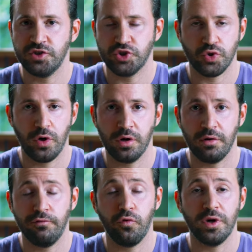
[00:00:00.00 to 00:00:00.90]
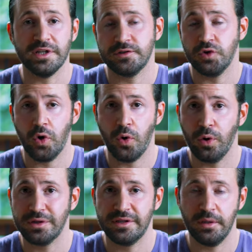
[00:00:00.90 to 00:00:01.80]
strong for it to
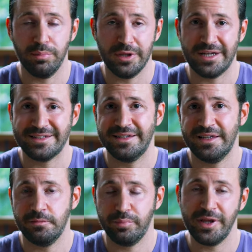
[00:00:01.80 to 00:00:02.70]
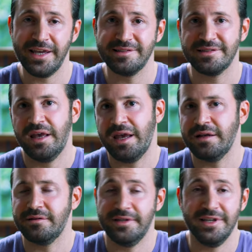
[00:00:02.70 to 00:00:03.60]
hold the blood in place
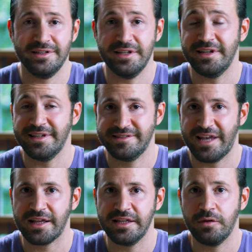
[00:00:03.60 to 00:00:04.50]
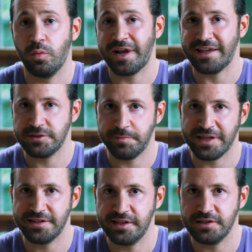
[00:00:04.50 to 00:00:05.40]
and it did exactly what I
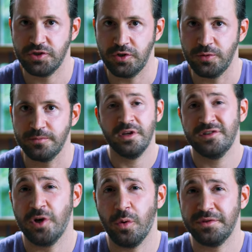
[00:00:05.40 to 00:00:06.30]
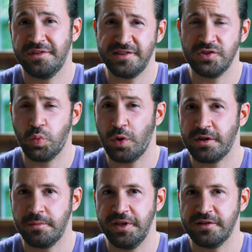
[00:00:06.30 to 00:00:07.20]
expected it to do. So this is one
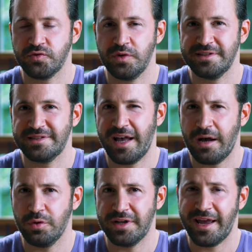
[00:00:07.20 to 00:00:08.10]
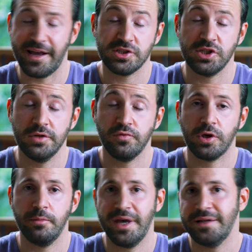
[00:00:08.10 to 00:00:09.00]
of the penis rings I would actually
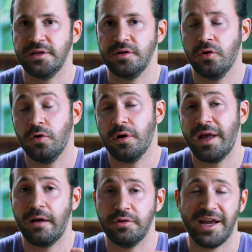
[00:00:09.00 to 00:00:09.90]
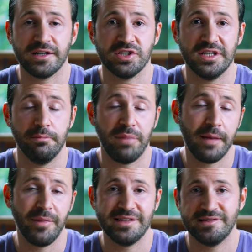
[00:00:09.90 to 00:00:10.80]
recommend or I would actually
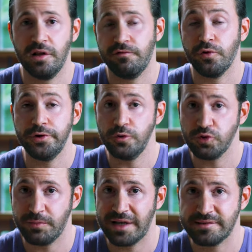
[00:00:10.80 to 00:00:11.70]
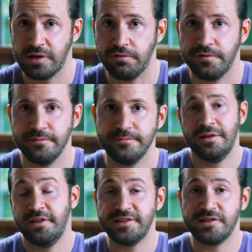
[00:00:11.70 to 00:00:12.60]
buy myself or use myself.
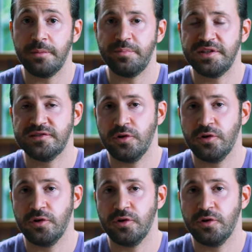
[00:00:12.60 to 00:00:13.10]
Next up is